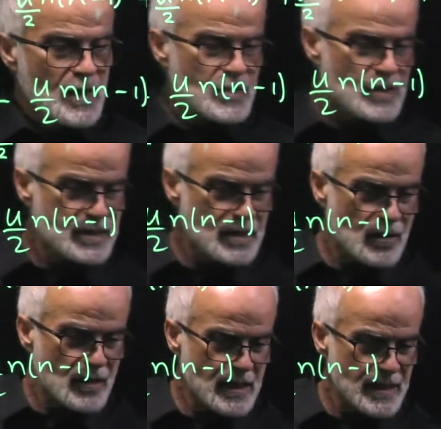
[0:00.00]
So you see
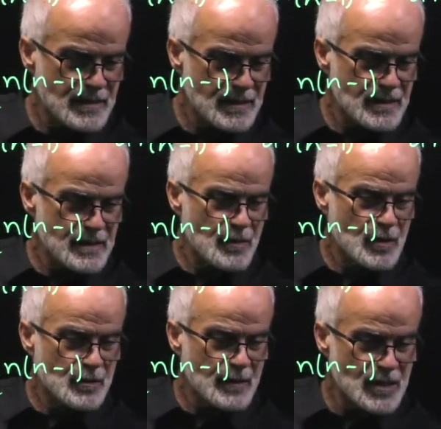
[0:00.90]
already this is the
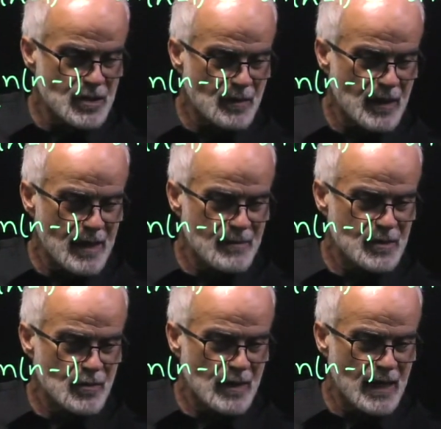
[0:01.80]
perturbation
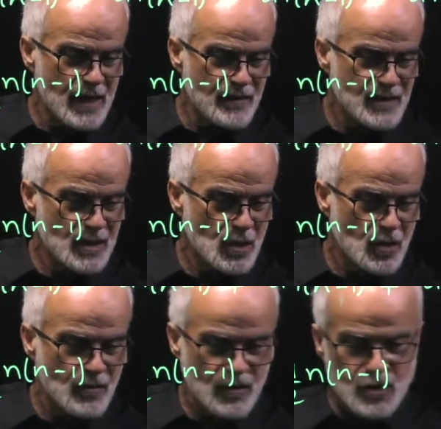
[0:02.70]
parameter we have, T
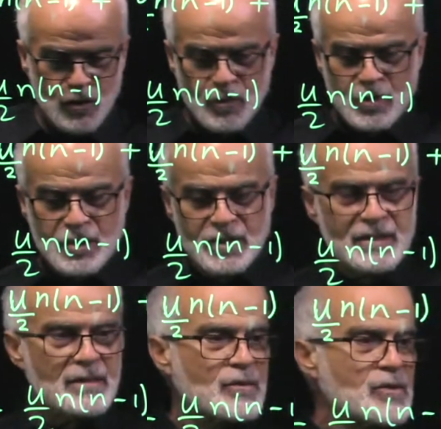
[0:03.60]
over U, which is
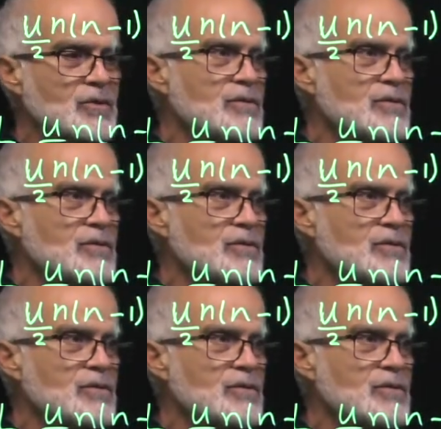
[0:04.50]
supposed